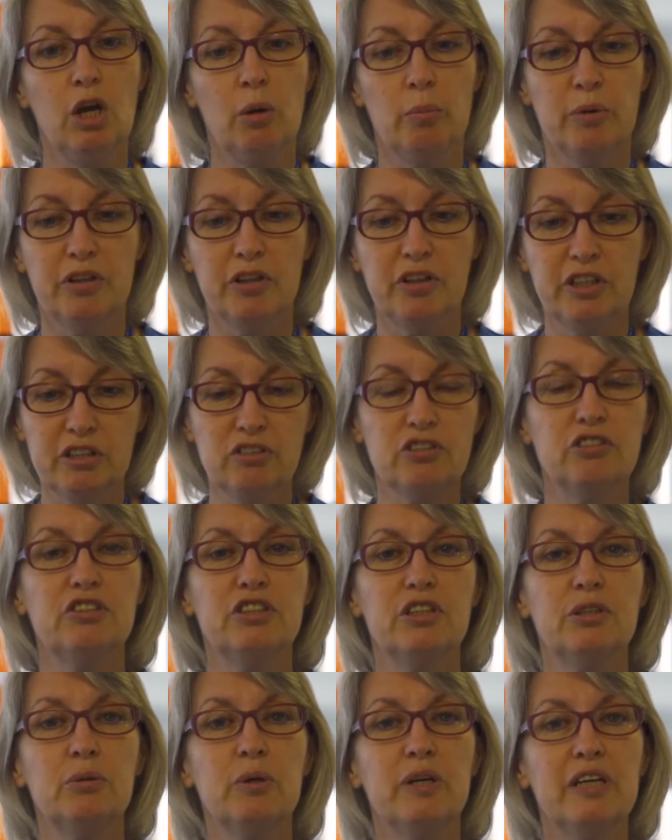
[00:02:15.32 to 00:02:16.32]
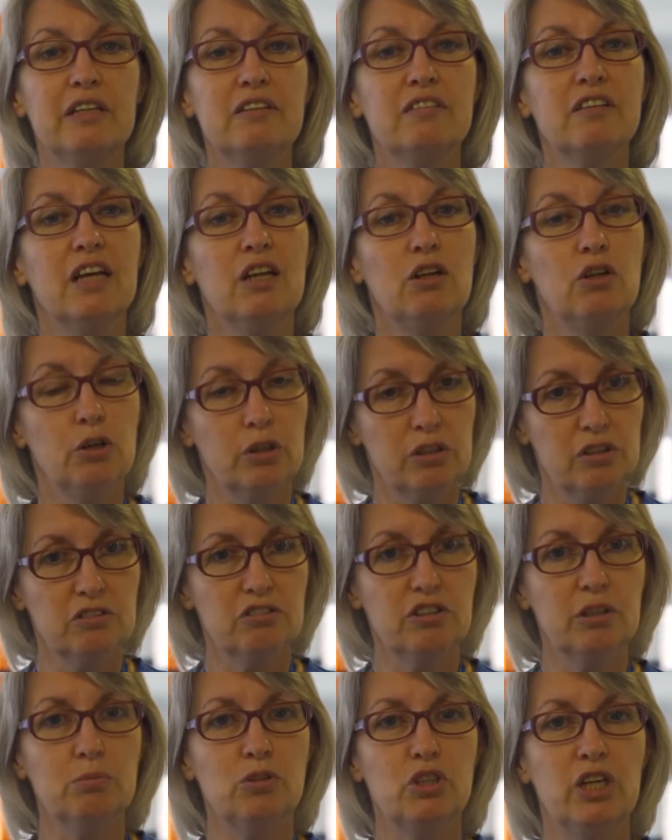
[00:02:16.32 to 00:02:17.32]
But the thing to do is look at the
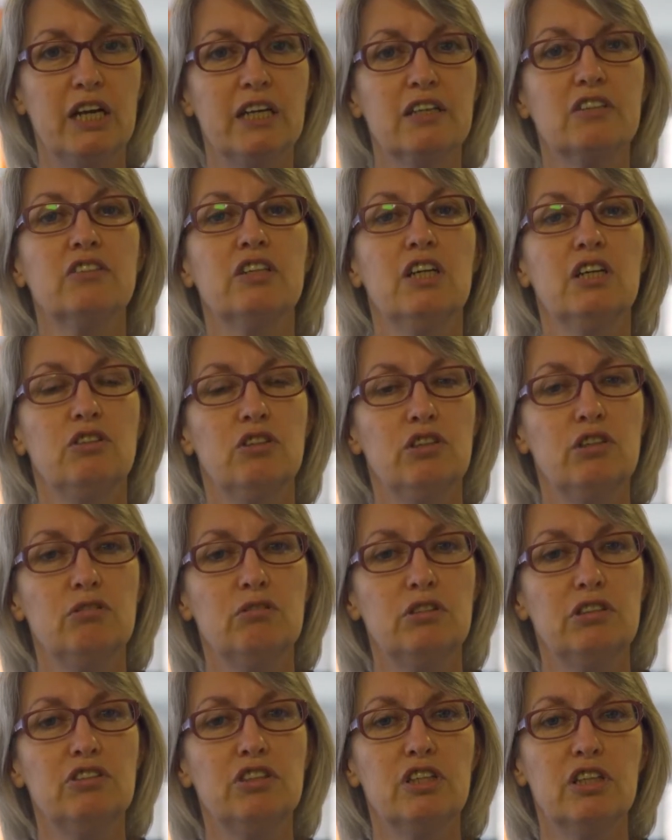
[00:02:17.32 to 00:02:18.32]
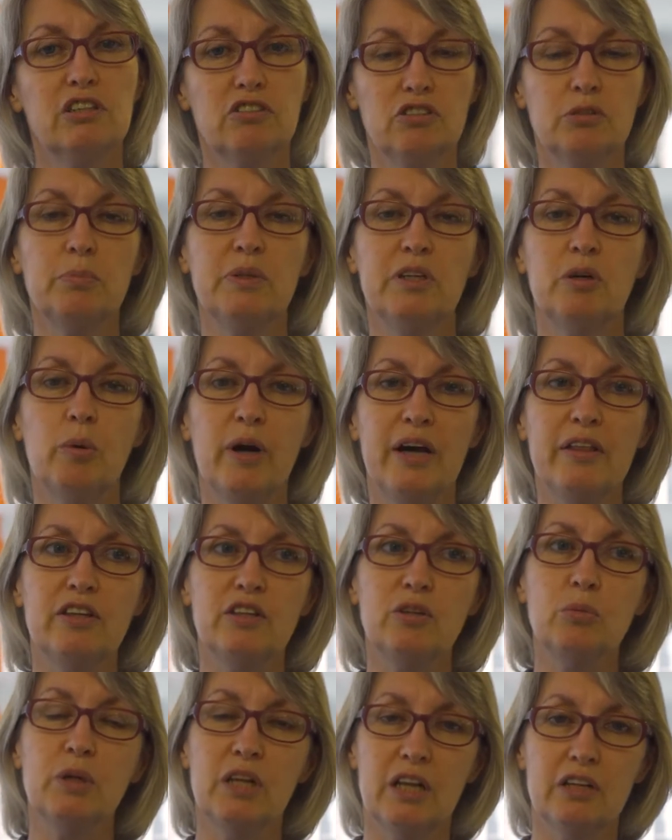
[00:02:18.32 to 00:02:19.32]
subjects, do your research, and be aware that
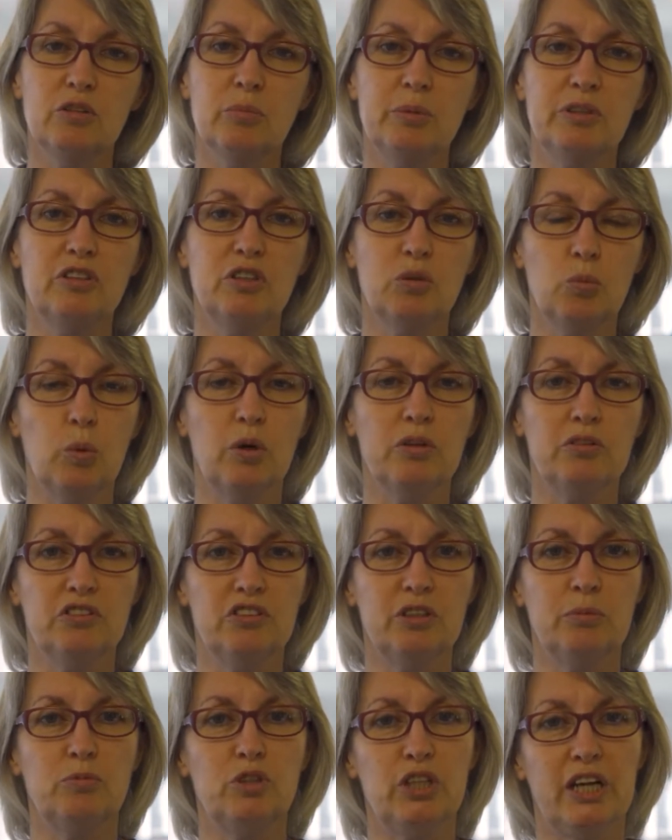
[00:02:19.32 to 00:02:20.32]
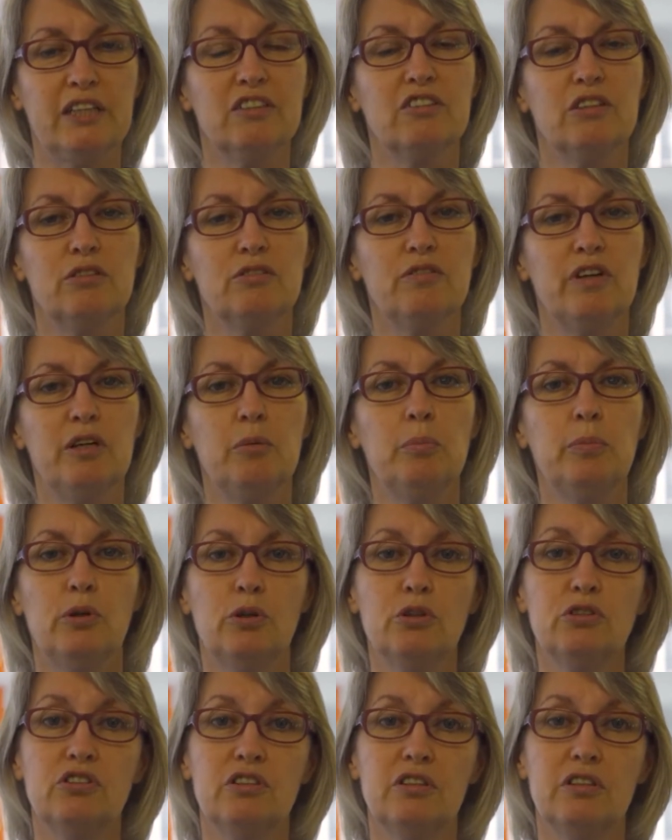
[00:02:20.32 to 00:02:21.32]
you will only be doing one subject. So it's very
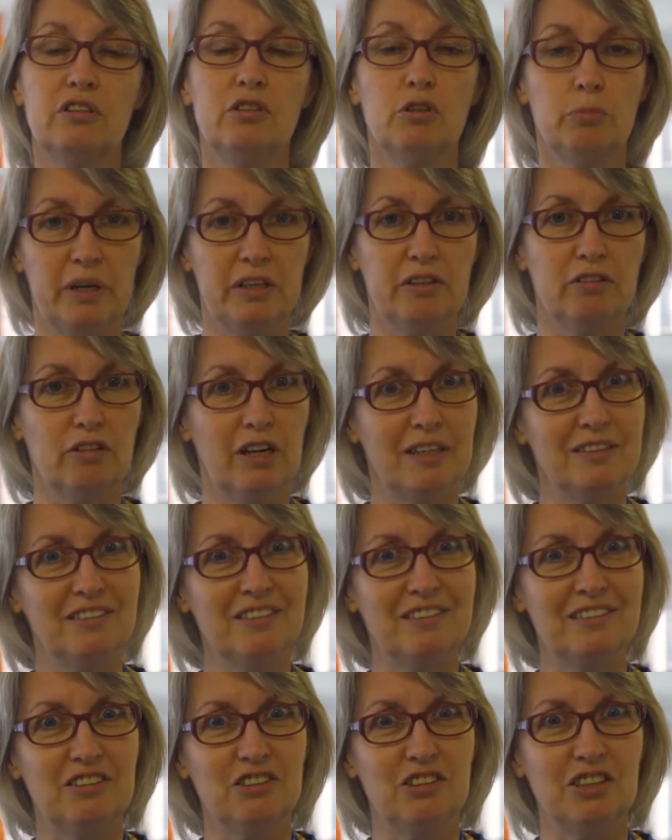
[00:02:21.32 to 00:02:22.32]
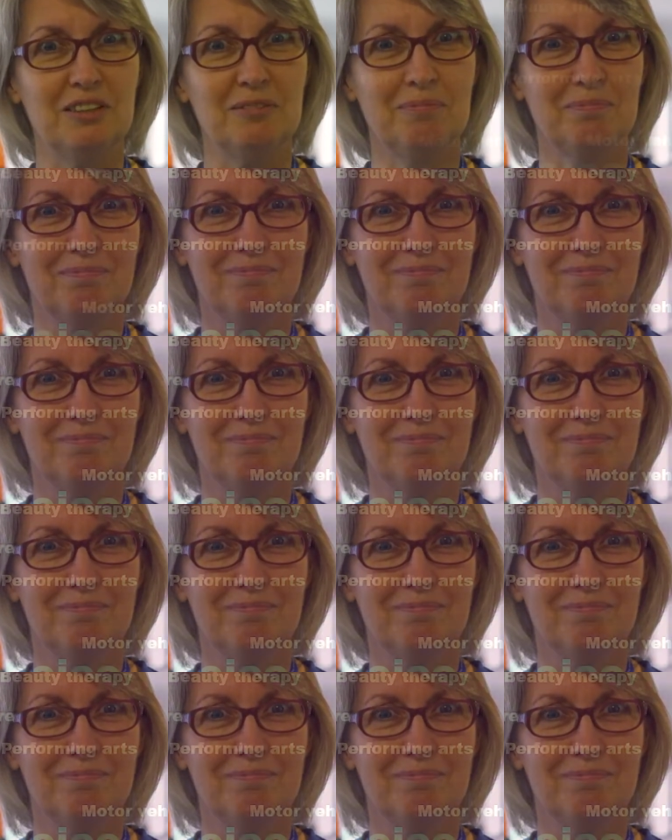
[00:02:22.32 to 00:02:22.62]
important you make the right decision.